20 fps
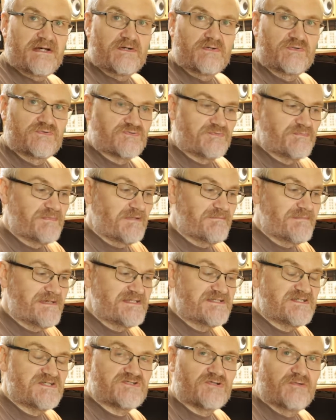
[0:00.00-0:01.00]

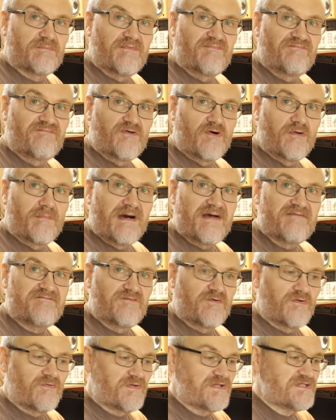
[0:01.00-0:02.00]
100mm, or 4 by
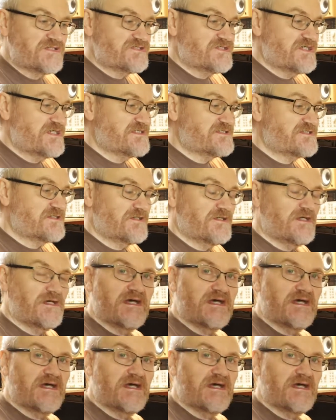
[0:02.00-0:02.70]
4 inches,